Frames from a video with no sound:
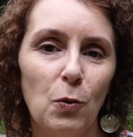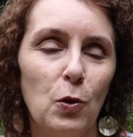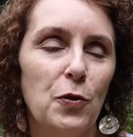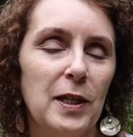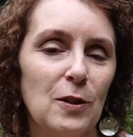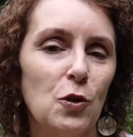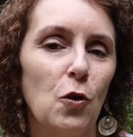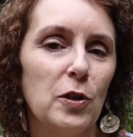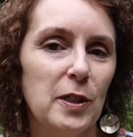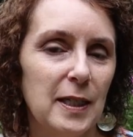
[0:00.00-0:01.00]
where things
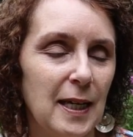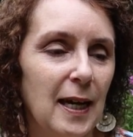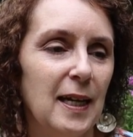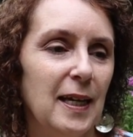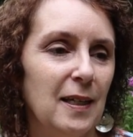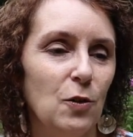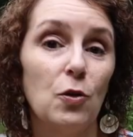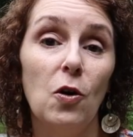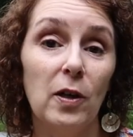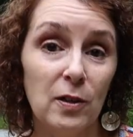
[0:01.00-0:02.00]
start to decay, your
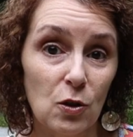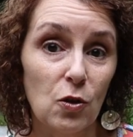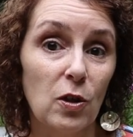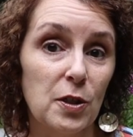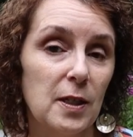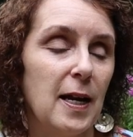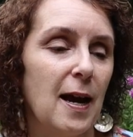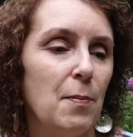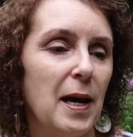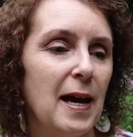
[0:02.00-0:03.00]
garden starts to
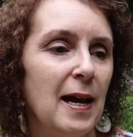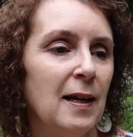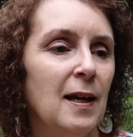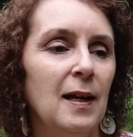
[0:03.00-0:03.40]
die back,